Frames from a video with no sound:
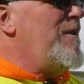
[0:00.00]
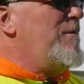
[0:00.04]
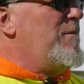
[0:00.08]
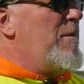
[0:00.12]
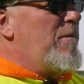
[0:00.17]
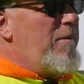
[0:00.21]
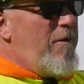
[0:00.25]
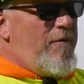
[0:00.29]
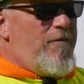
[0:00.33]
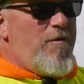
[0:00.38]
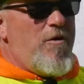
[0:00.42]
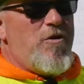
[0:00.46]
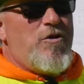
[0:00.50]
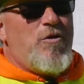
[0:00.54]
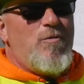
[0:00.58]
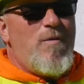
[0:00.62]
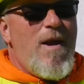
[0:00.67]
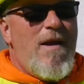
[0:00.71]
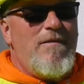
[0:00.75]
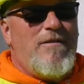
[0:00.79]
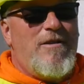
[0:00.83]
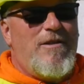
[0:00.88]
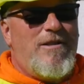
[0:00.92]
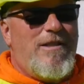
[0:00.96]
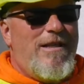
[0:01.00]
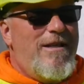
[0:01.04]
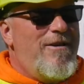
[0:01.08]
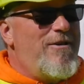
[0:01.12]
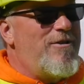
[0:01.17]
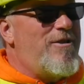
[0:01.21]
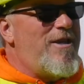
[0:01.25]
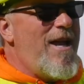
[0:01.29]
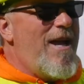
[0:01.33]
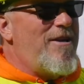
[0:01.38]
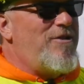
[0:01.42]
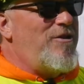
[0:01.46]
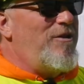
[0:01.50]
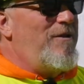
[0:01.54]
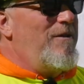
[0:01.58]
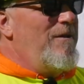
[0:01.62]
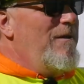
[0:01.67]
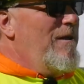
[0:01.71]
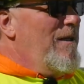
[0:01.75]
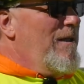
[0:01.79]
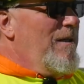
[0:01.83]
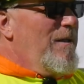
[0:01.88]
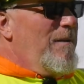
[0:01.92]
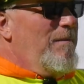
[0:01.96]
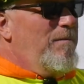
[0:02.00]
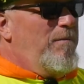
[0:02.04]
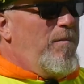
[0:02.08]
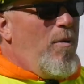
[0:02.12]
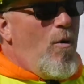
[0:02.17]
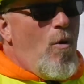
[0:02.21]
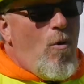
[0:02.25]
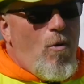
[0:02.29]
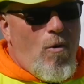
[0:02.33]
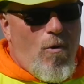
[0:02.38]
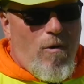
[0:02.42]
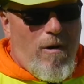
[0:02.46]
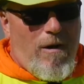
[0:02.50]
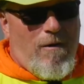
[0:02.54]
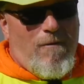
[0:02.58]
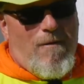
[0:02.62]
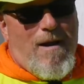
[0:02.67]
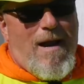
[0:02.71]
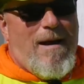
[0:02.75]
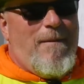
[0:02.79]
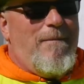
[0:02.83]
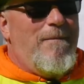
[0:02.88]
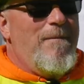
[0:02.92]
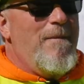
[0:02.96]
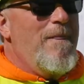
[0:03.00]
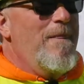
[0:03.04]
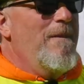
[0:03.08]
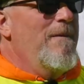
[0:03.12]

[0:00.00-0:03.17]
When we first arrived at the intersection, pouring rain.